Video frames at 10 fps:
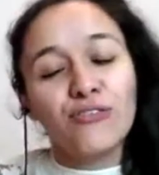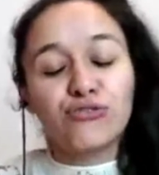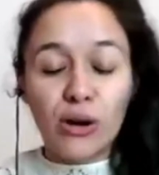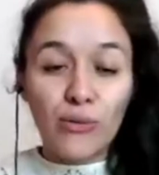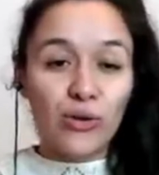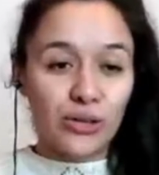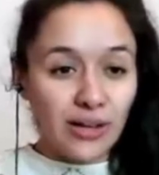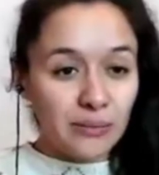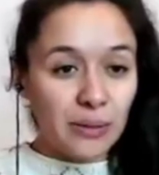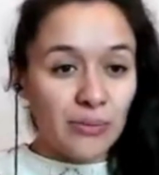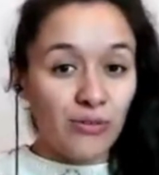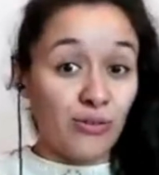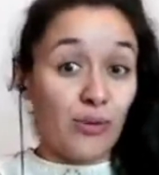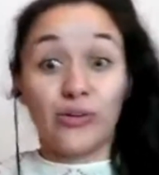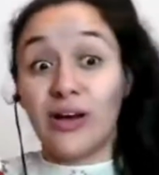from all the other people,
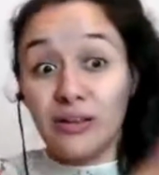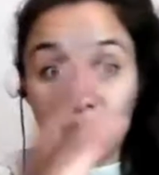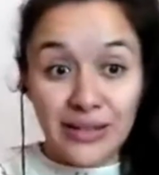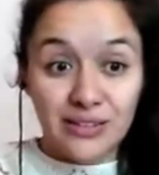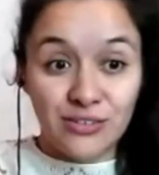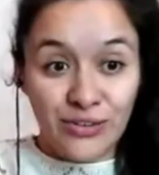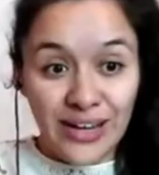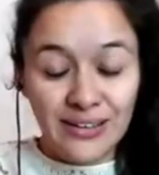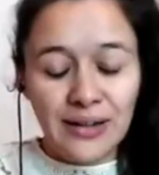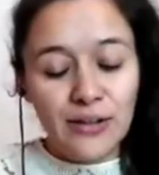from all the other methods, right?